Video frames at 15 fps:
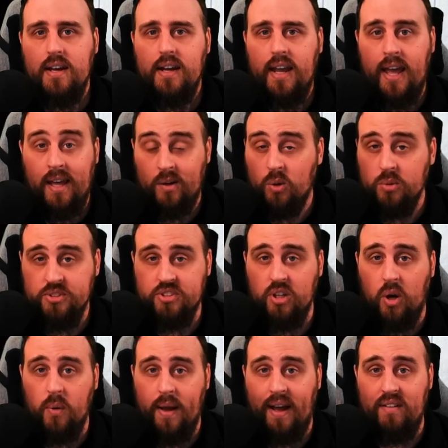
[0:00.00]
and
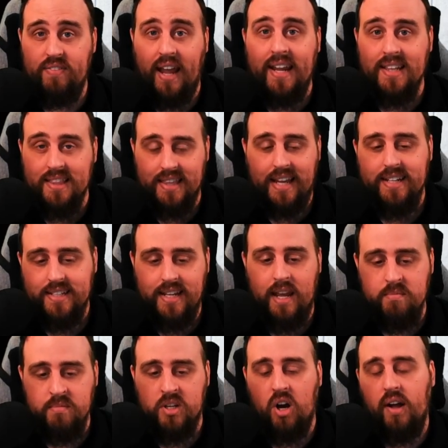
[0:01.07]
also have a late
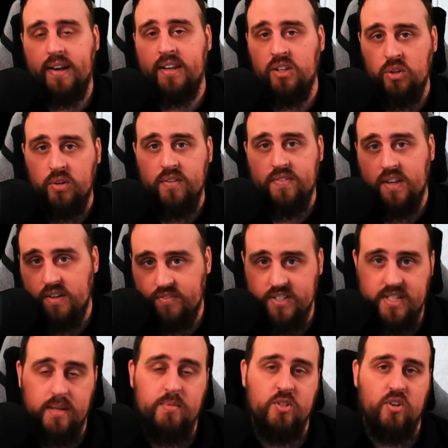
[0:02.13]
game guiding unit that if a
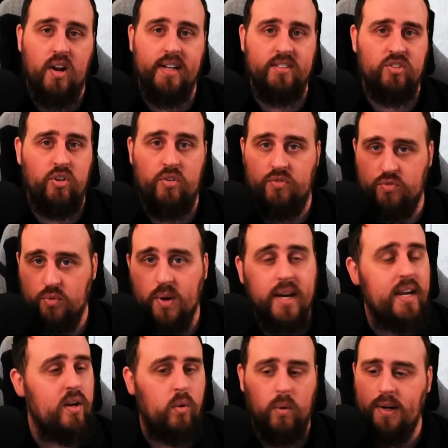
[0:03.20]
deep strike's turn
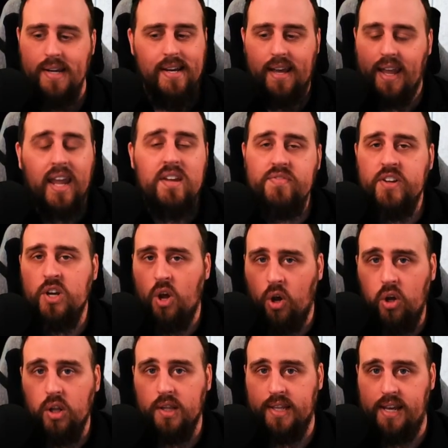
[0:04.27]
3 or even
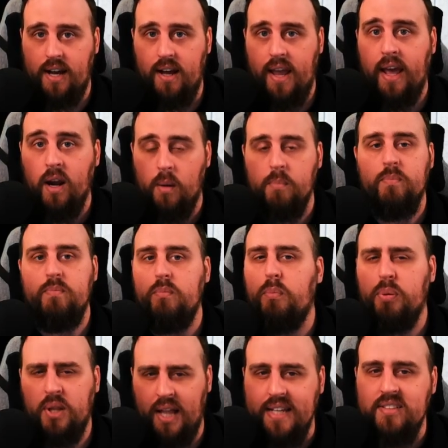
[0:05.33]
earlier, and I'm
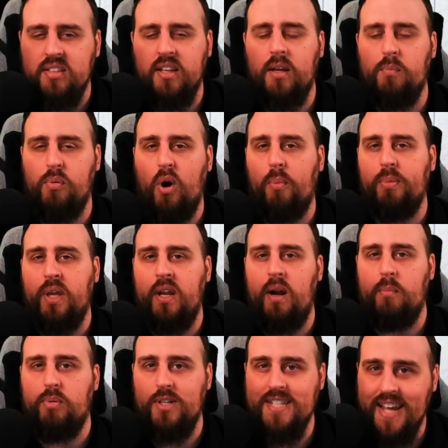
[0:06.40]
placing it properly and I'm
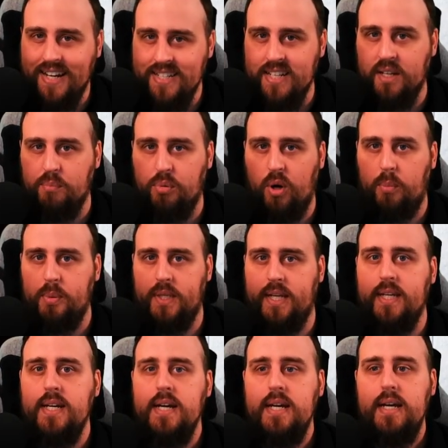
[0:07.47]
protecting it properly,
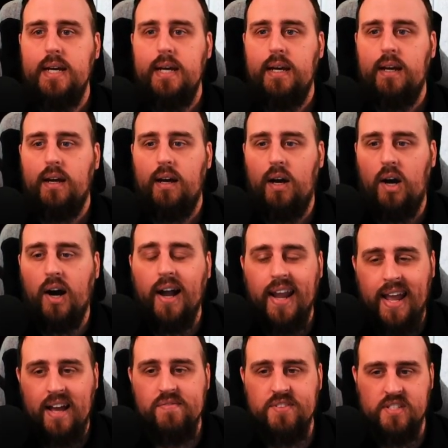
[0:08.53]
I
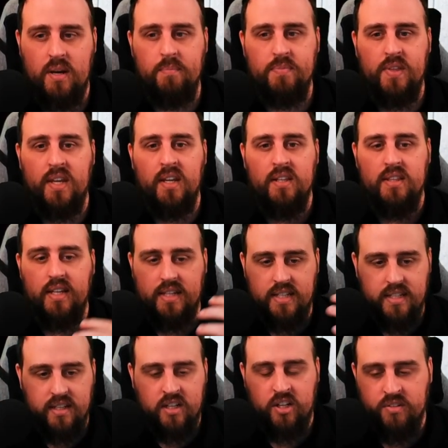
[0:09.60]
have something
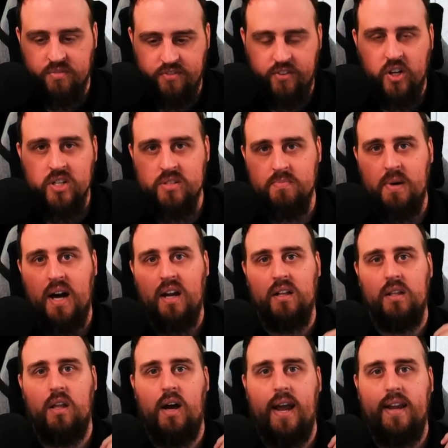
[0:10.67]
that confers
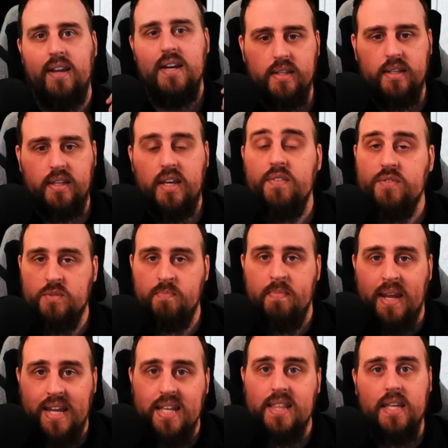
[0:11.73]
Markerlight, gives
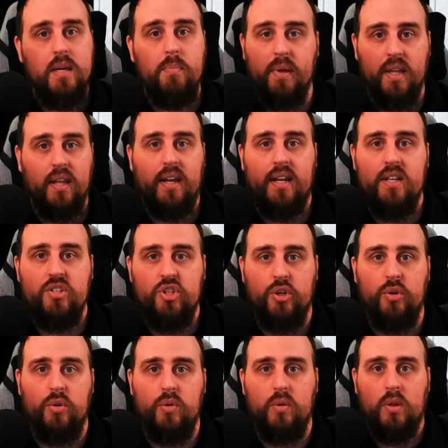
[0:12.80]
me the ability
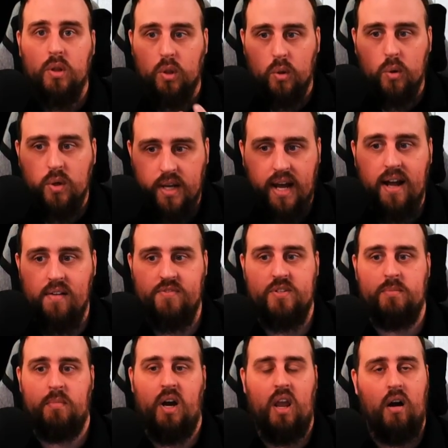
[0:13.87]
to look after
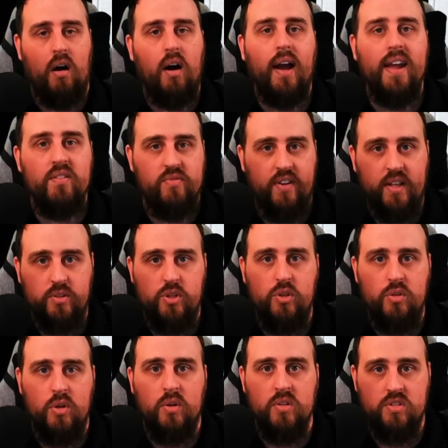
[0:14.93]
my higher value
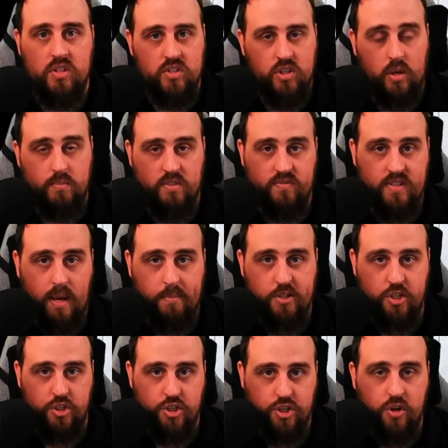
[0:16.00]
units in terms of damage
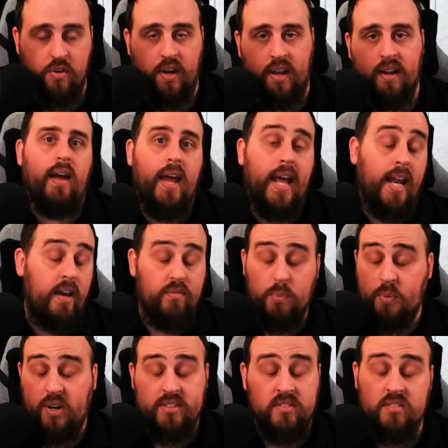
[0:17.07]
and shooting, and have a
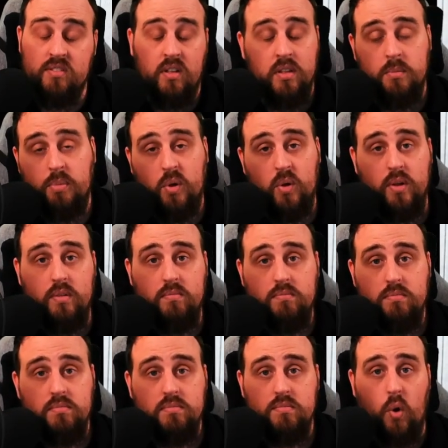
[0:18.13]
presence on the board,
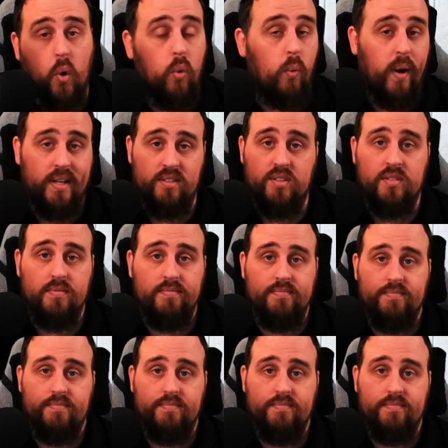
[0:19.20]
always.